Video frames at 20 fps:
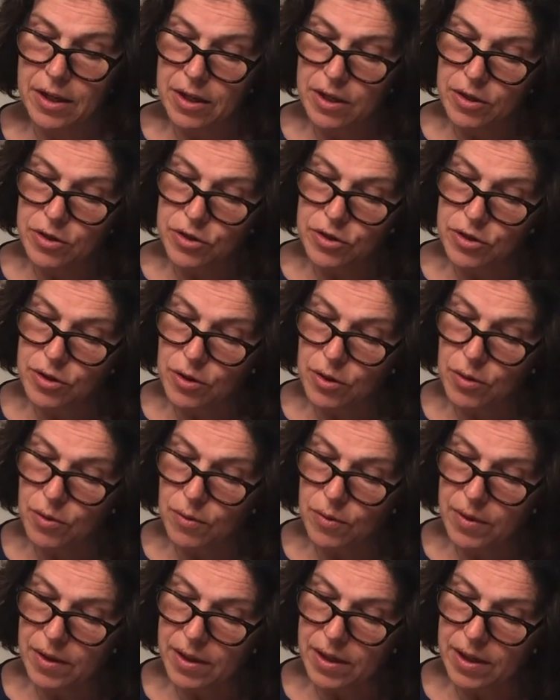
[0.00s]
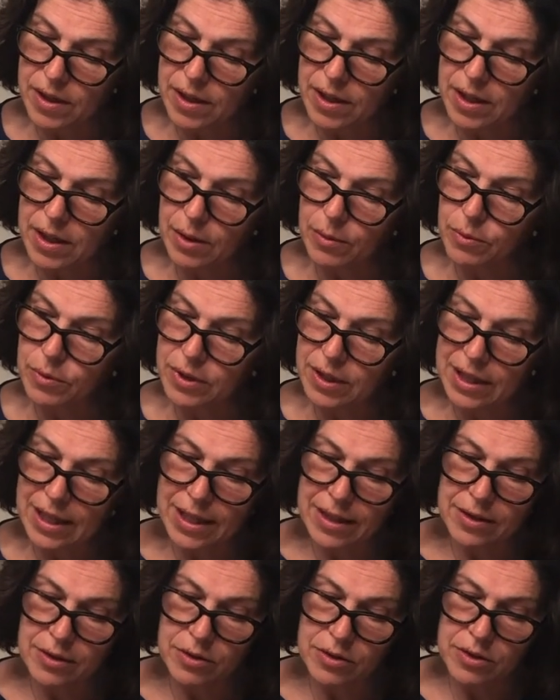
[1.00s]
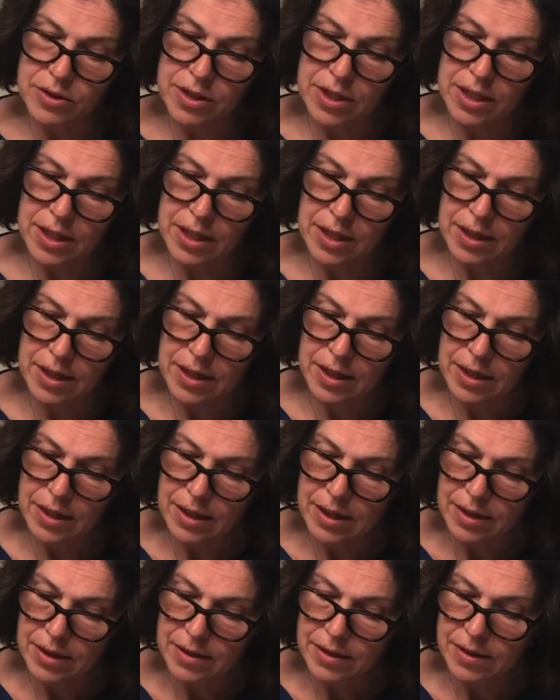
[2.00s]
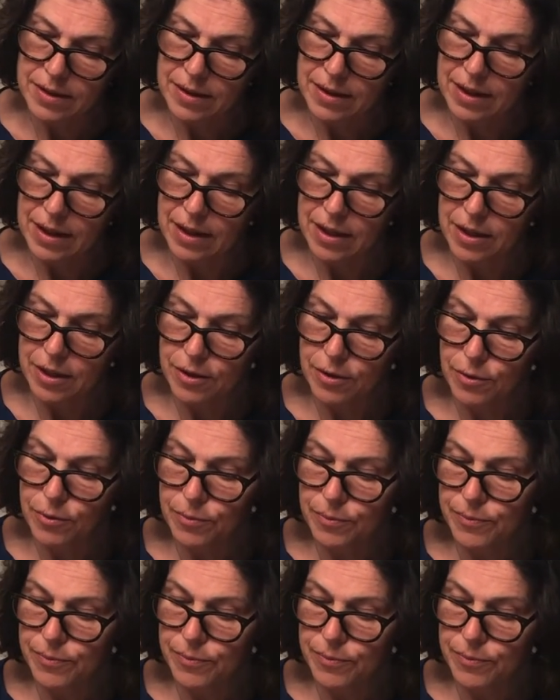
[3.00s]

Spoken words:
So I would like to say thank you